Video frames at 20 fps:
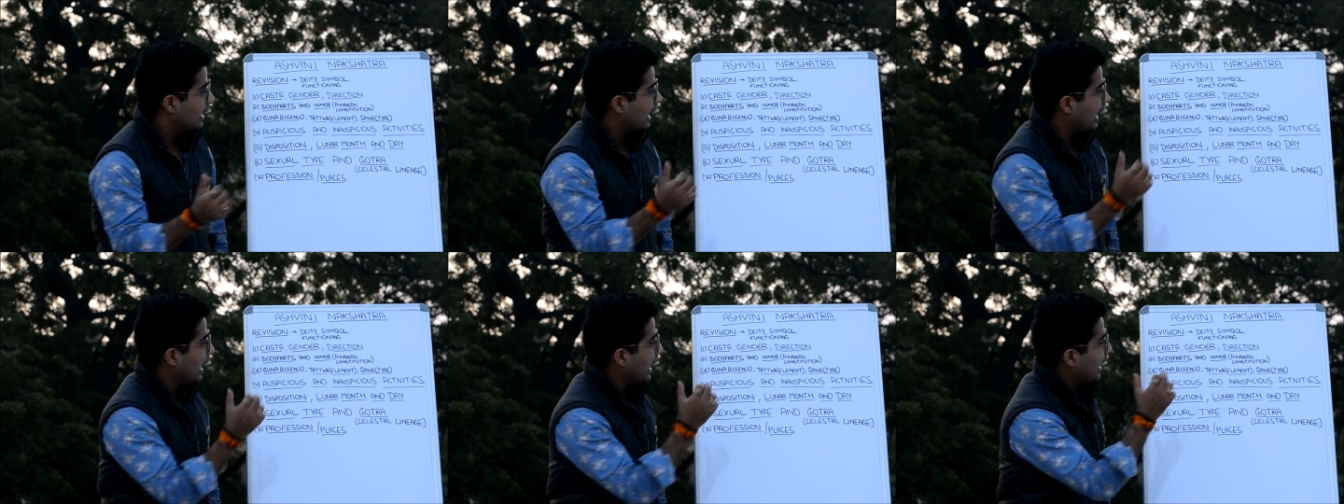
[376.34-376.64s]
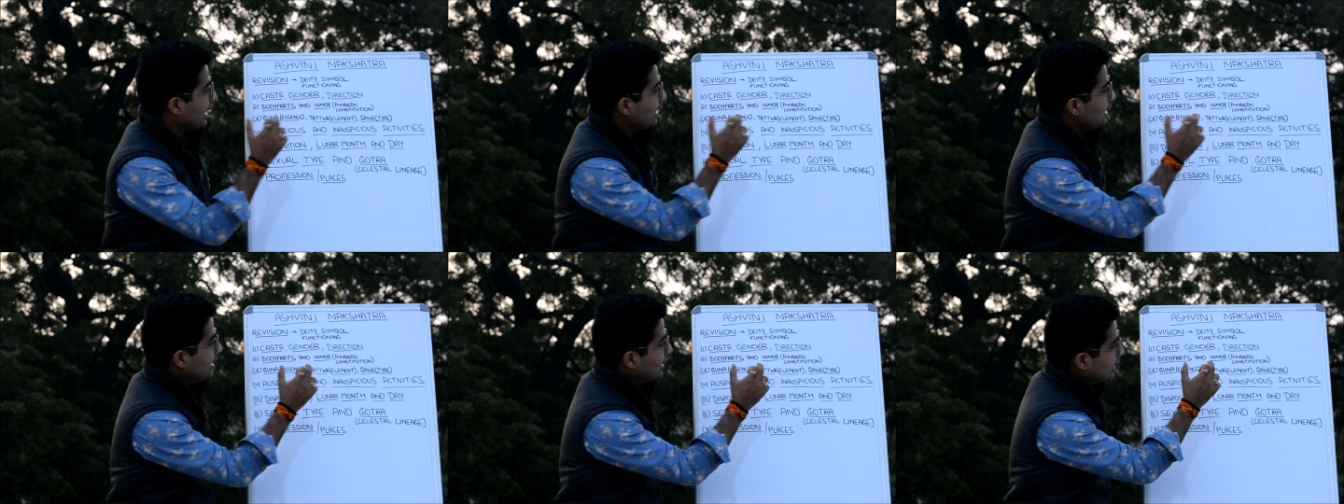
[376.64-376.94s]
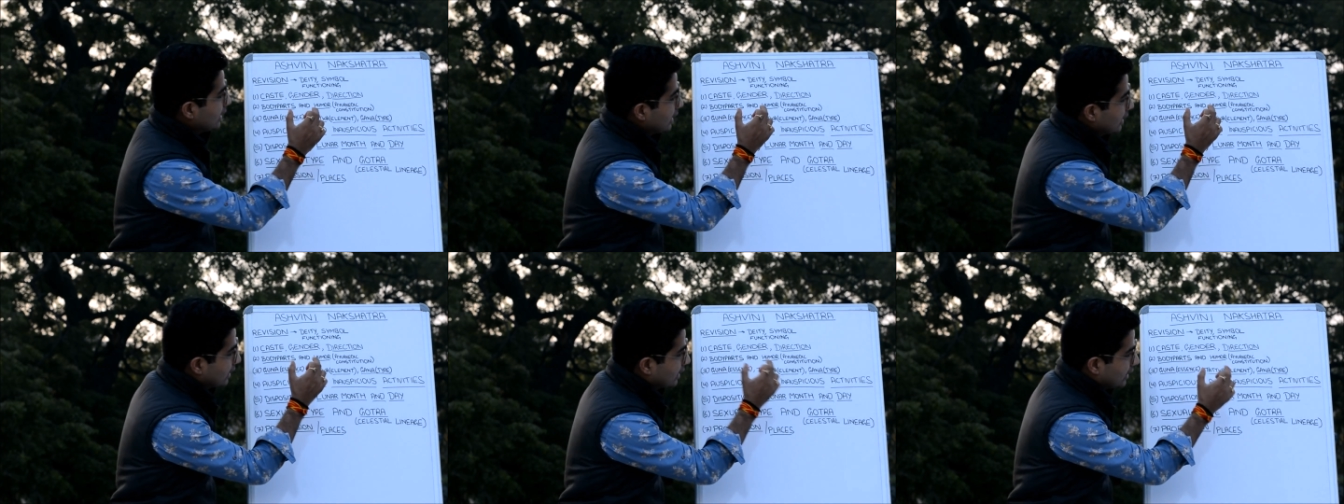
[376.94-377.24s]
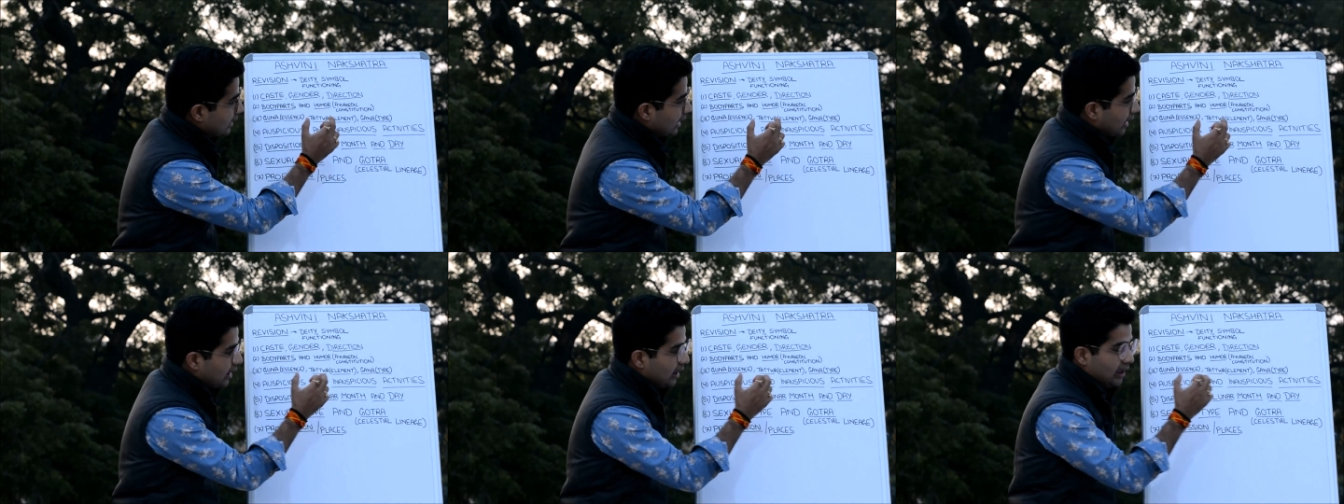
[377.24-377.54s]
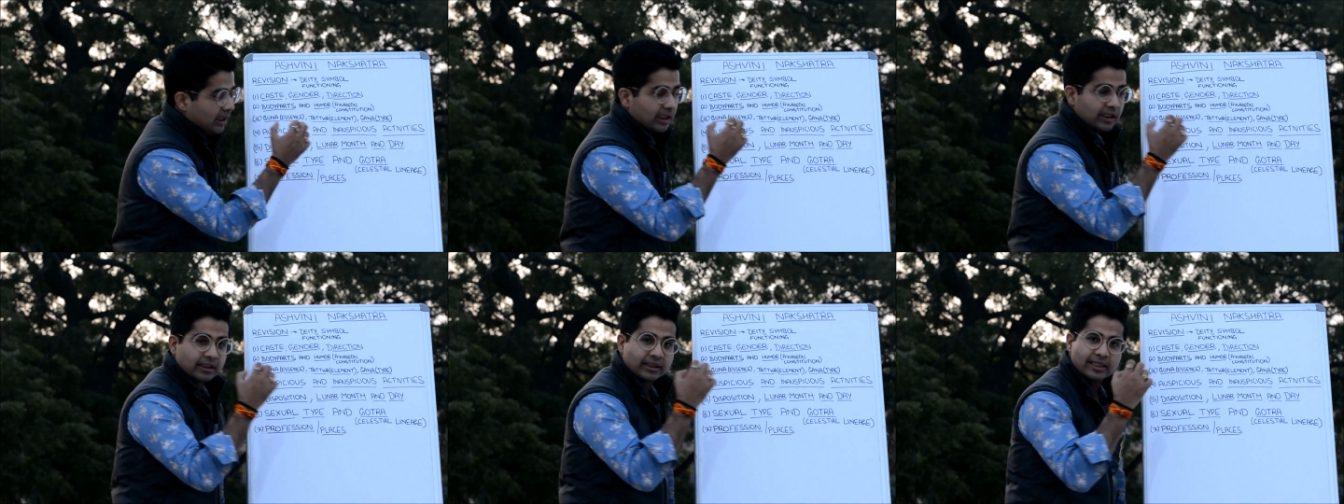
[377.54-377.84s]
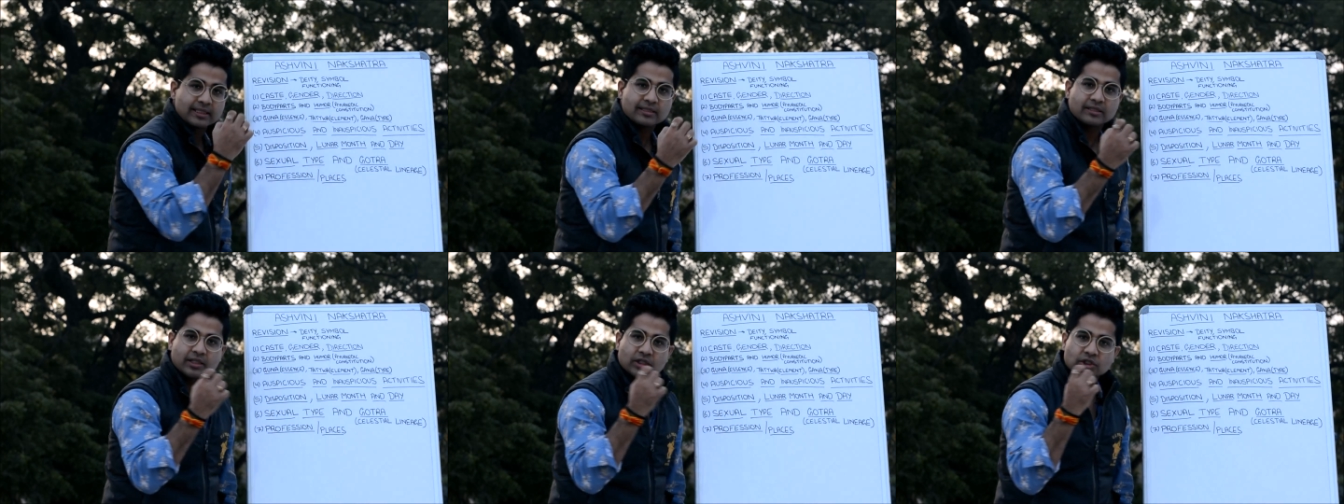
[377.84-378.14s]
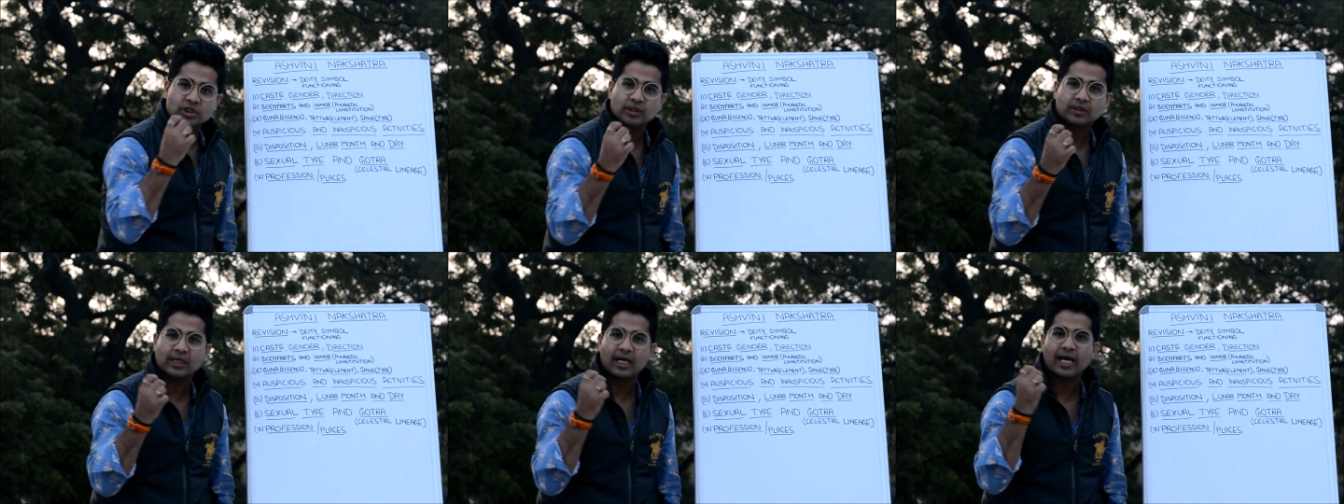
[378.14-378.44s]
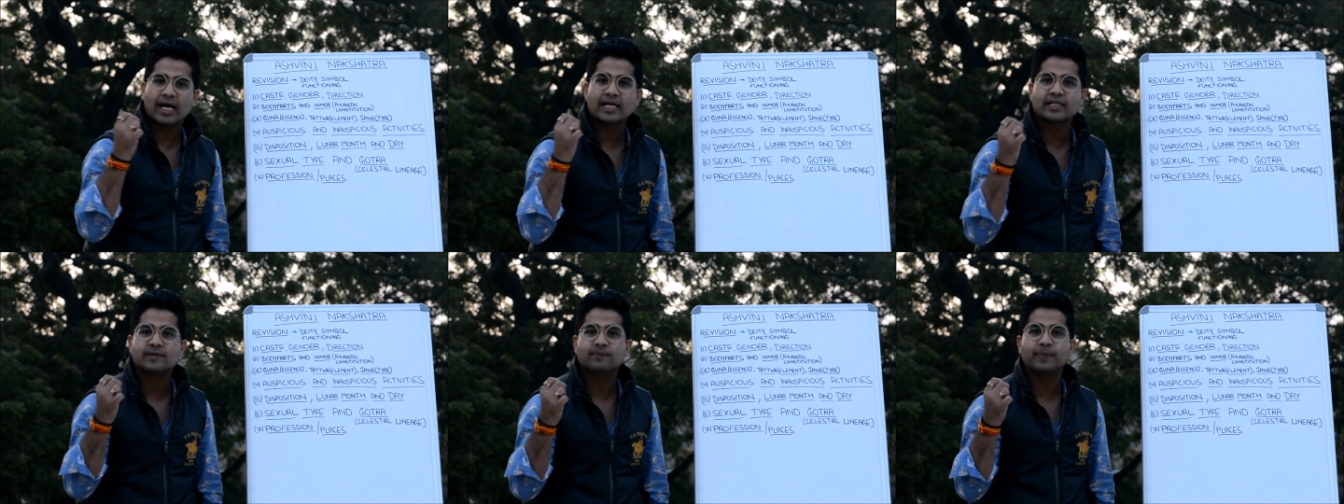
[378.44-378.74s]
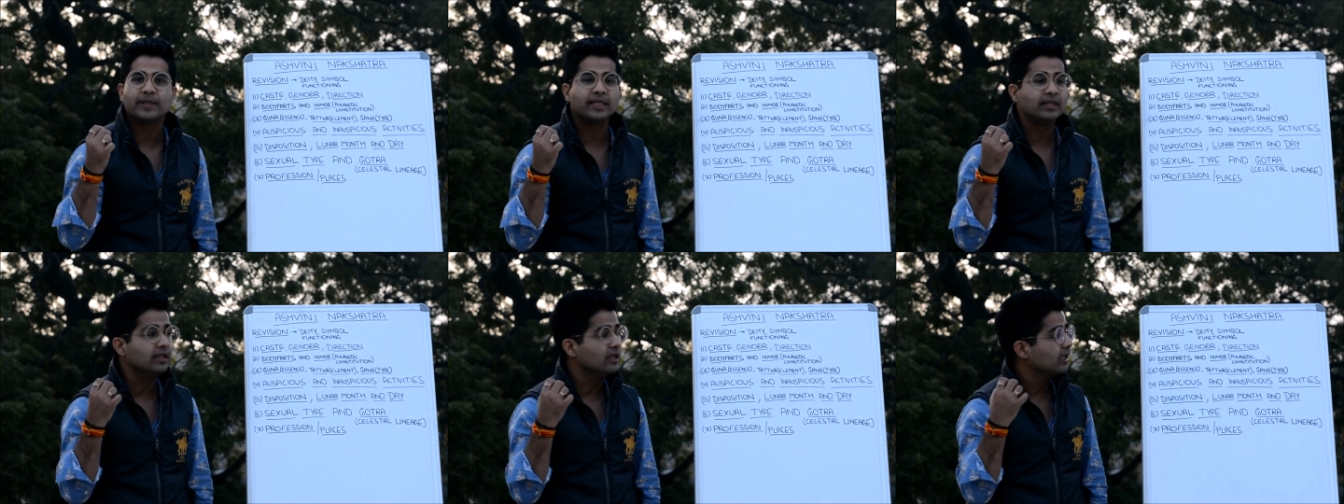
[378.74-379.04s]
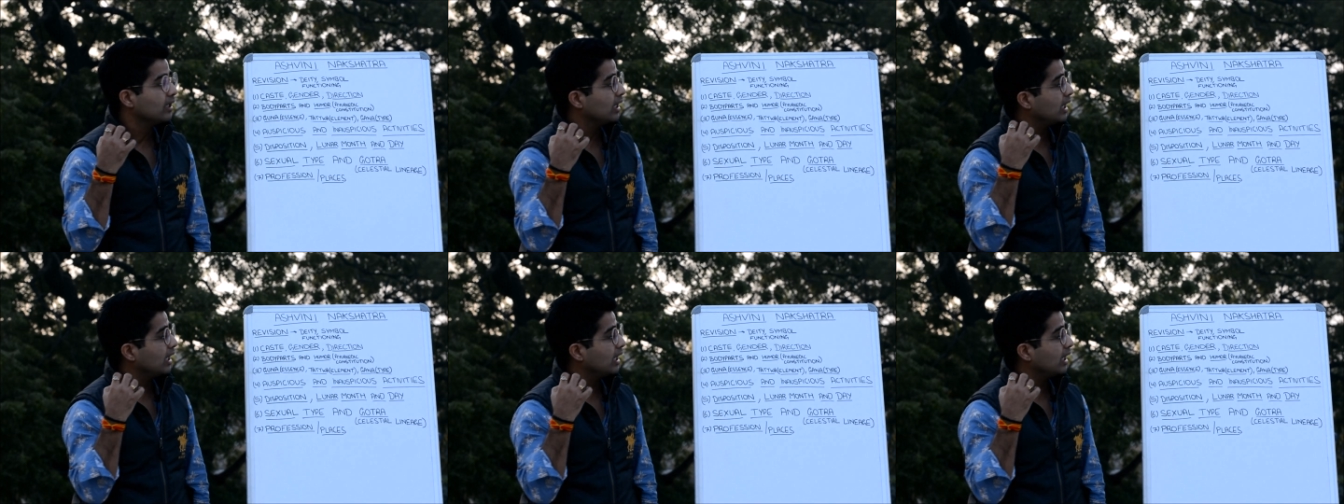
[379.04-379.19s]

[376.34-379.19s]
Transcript: and the gana, this nakshatra has been